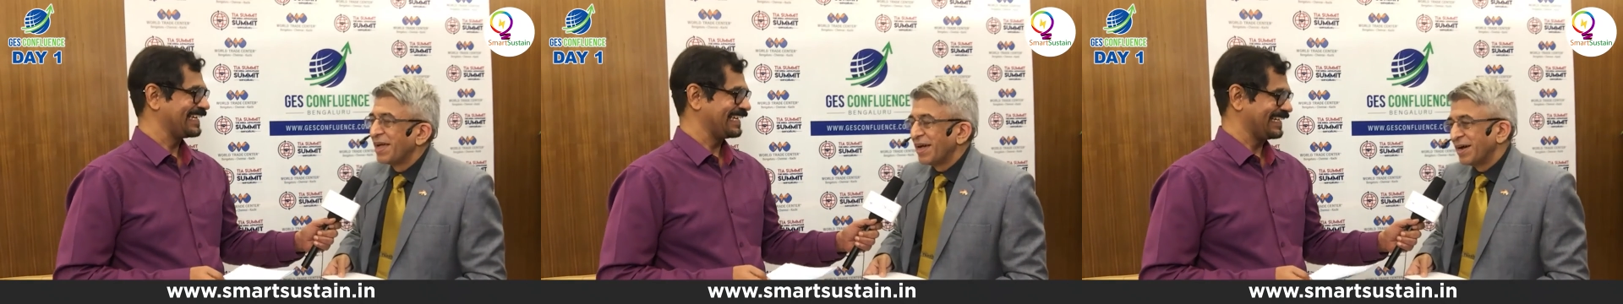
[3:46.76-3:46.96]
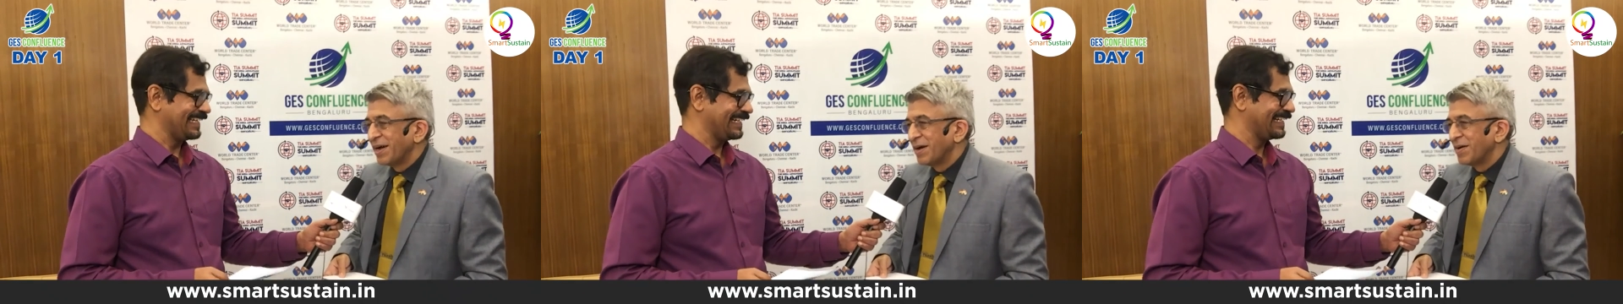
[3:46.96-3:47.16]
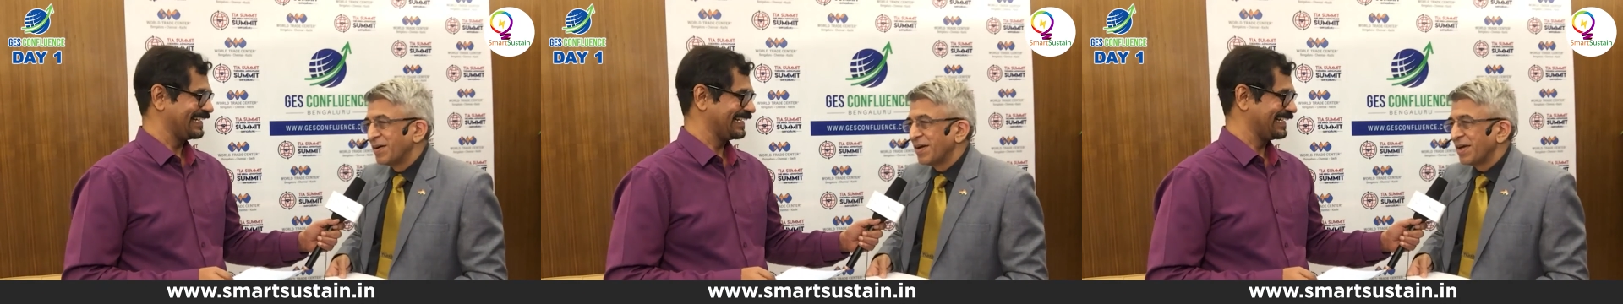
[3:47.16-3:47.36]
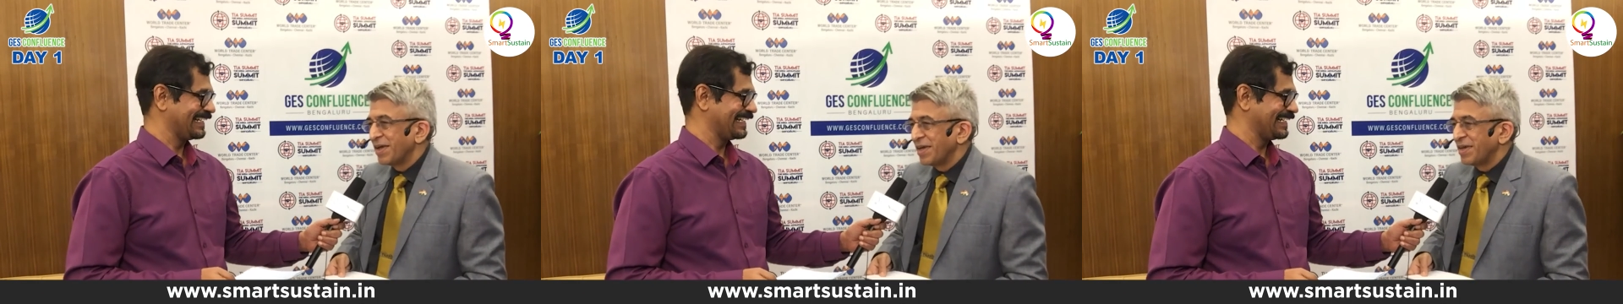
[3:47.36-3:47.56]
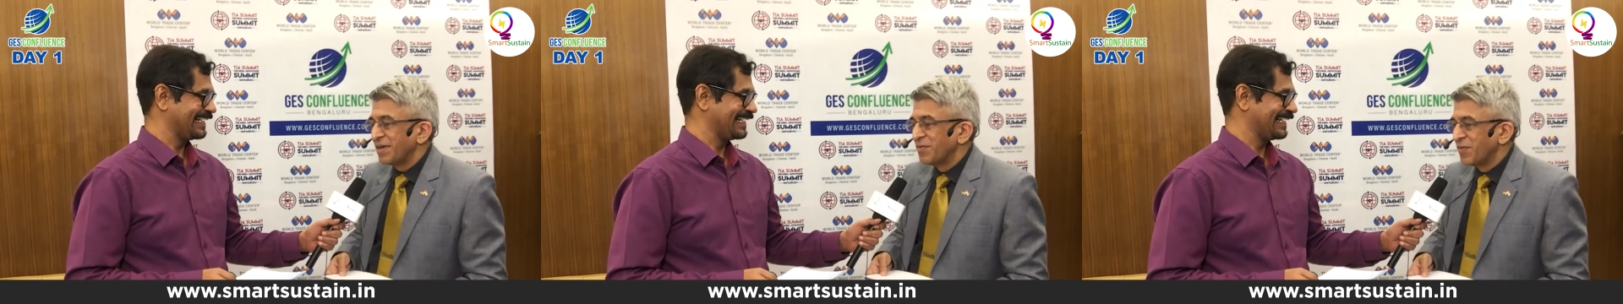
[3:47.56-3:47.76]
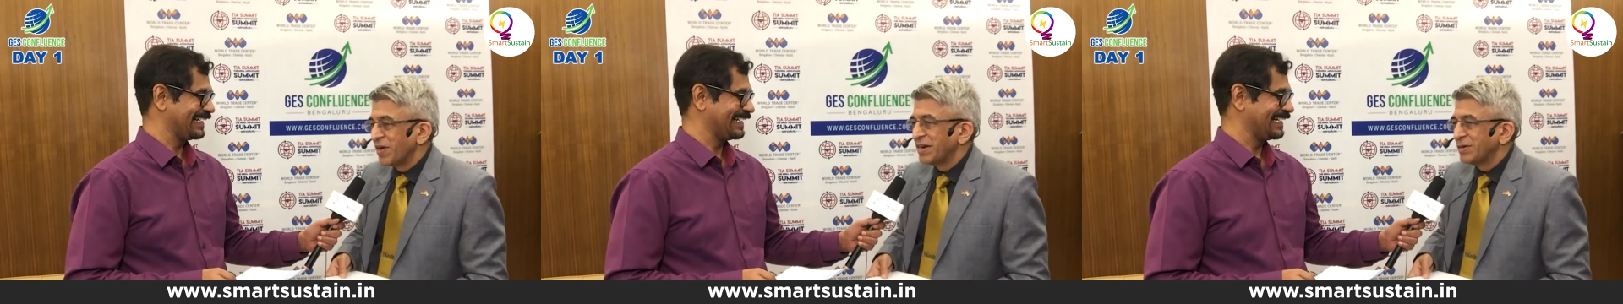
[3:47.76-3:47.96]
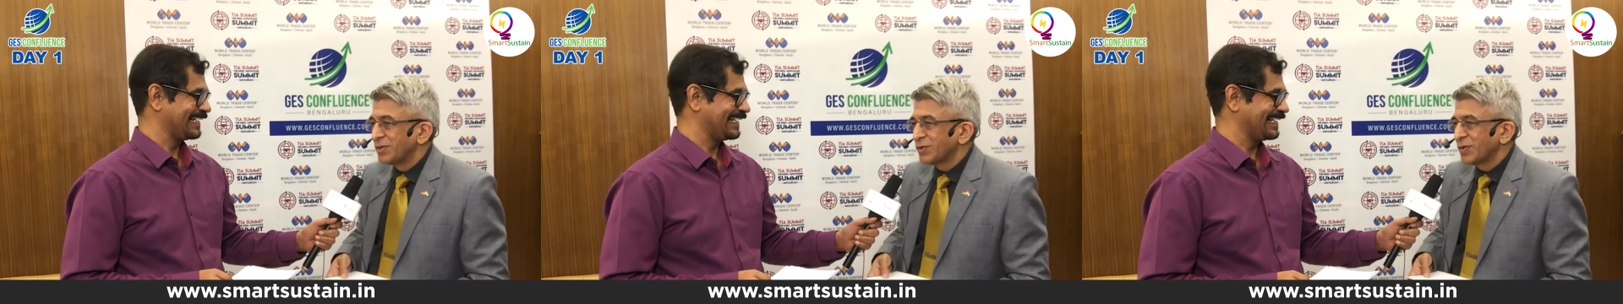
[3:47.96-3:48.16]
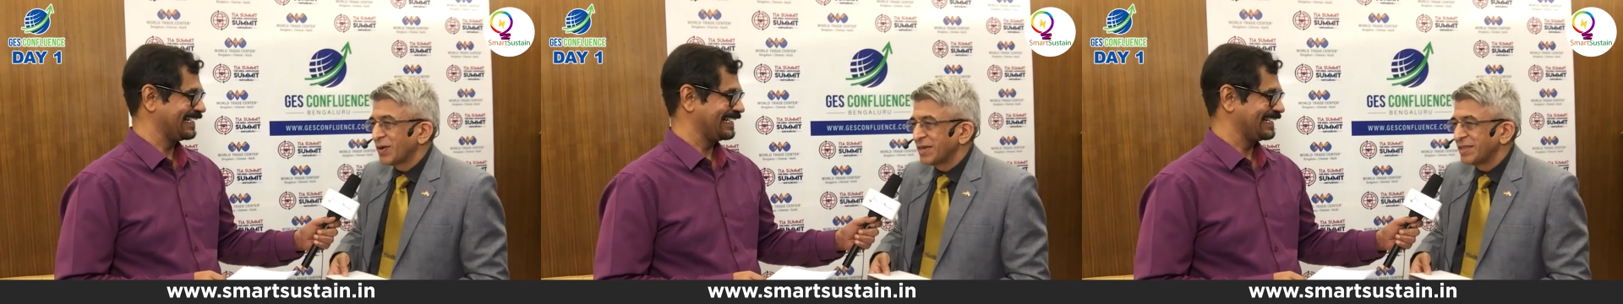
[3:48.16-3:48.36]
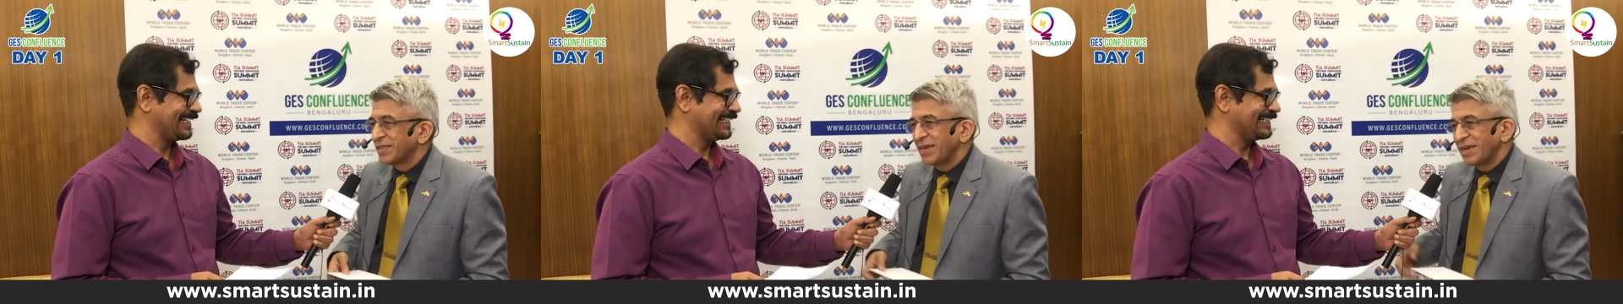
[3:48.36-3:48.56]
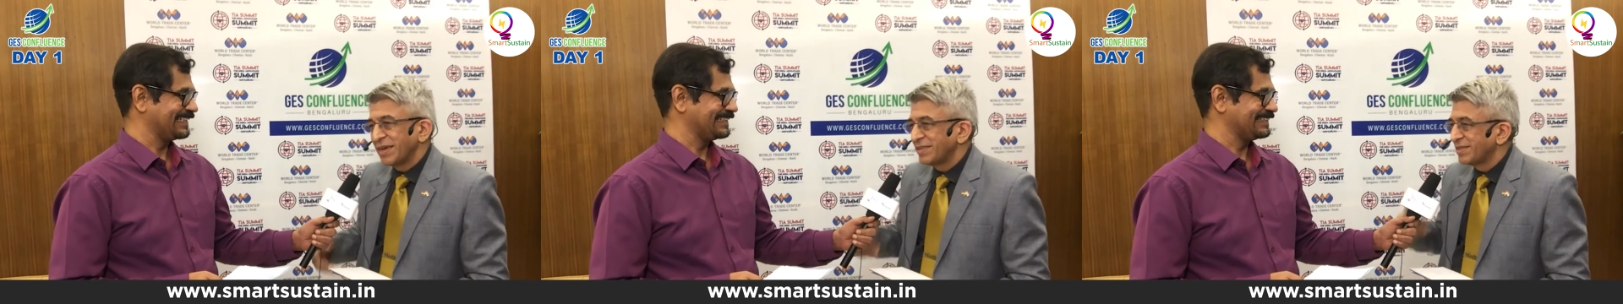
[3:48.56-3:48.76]
Speaker 1: event. So I
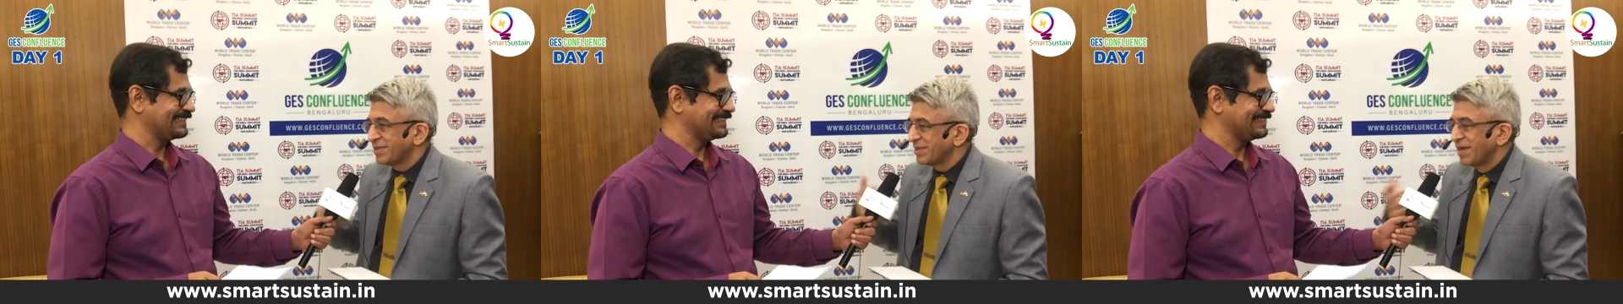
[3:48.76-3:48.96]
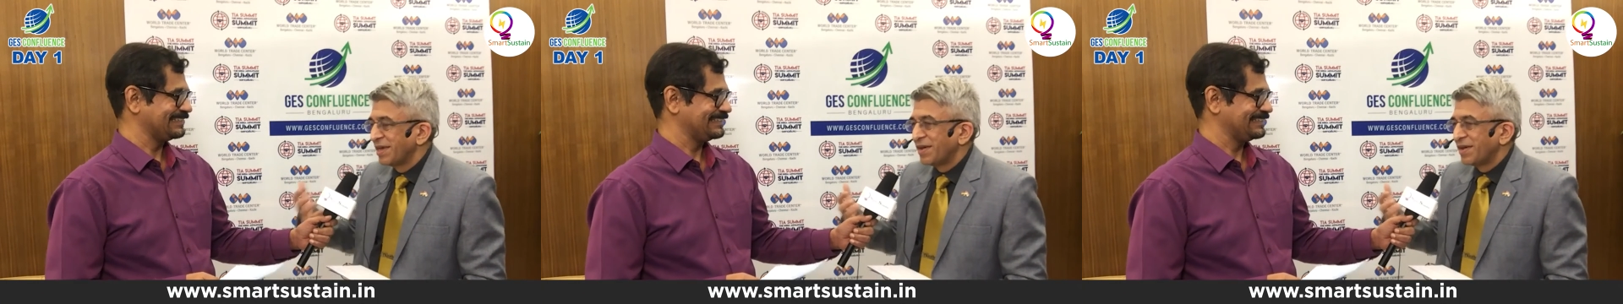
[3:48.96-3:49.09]
think it